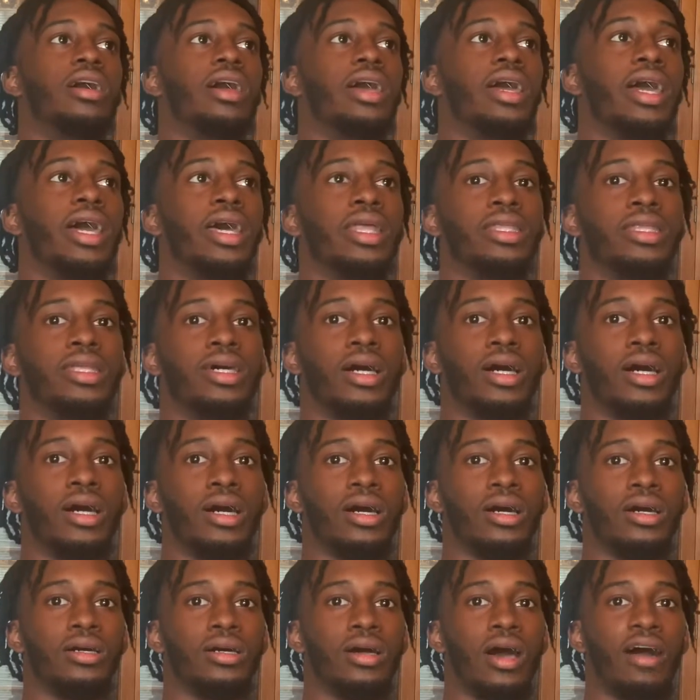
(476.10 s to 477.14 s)
And
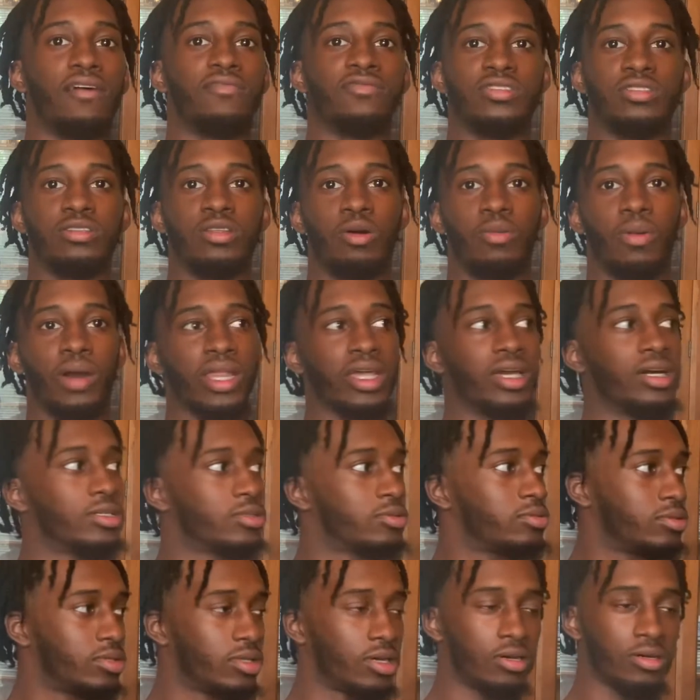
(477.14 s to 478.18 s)
obviously nobody
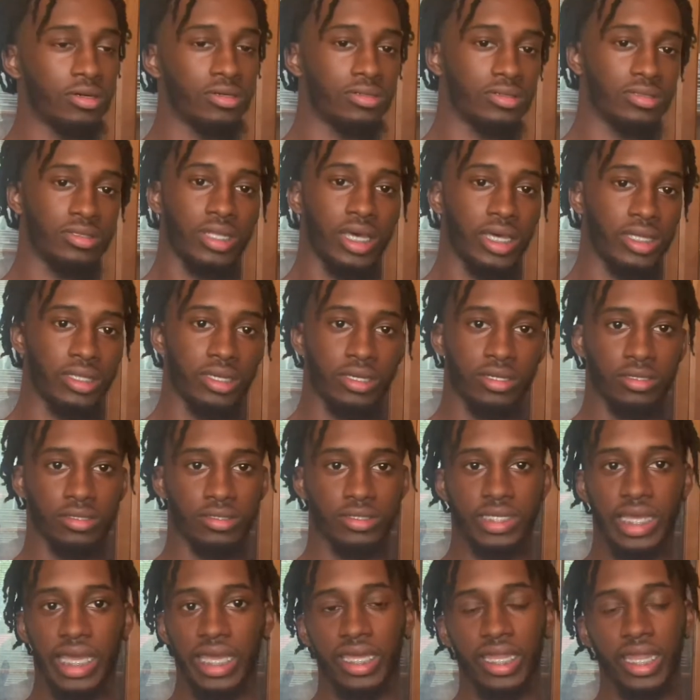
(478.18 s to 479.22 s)
else will know that they're
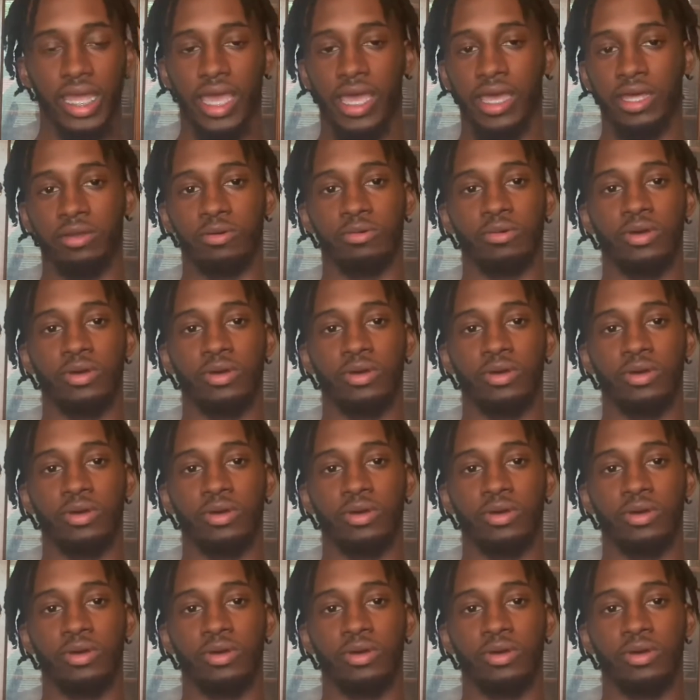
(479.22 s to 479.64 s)
secondhand or